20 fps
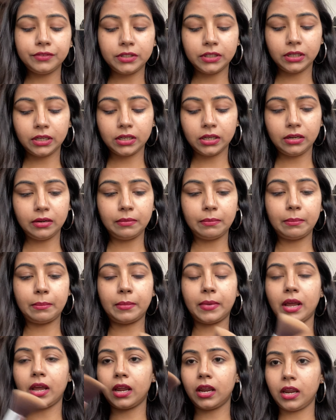taken
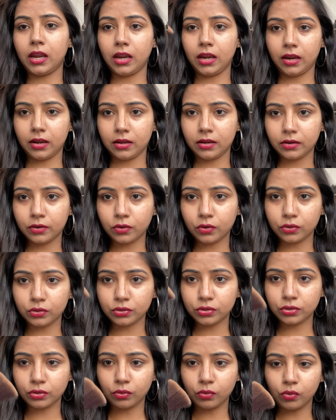my
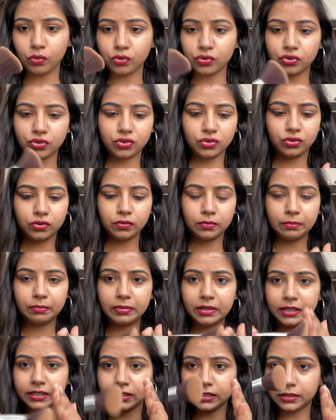contour
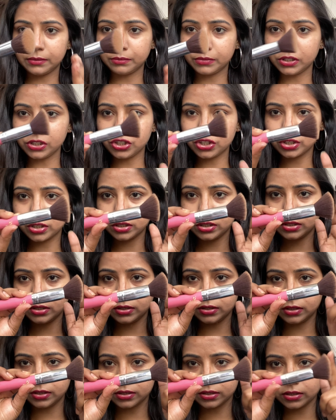blending brush.
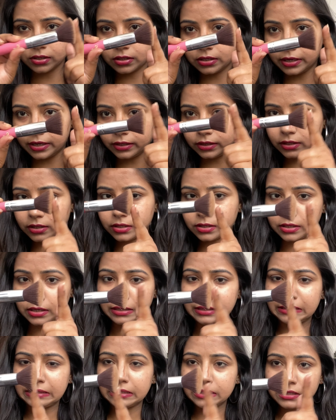This is like this, a
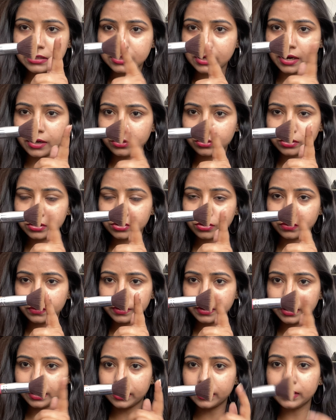little slant is over
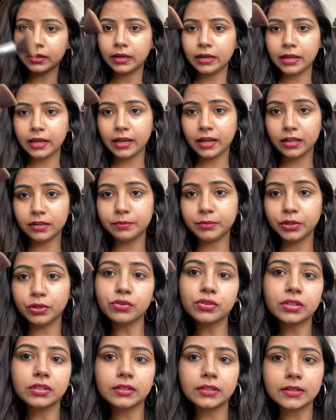here. I'll be
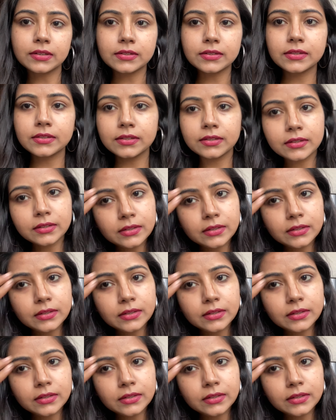using this.